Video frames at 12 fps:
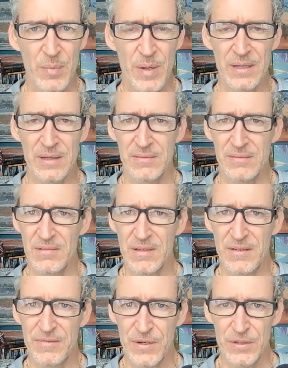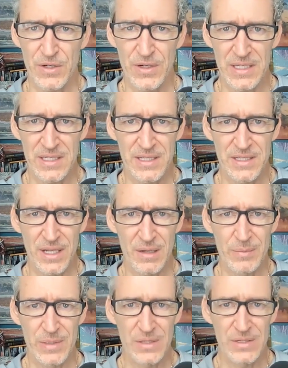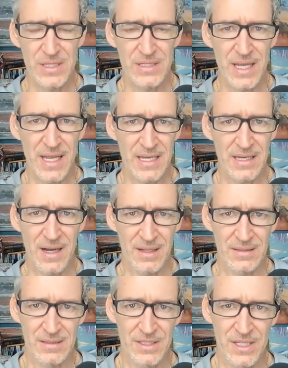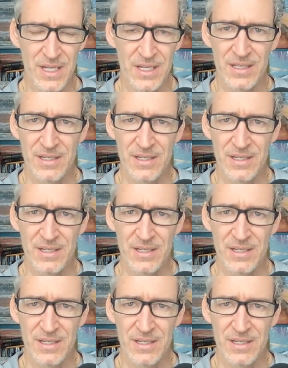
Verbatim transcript: but if you're turning $10 bills into $8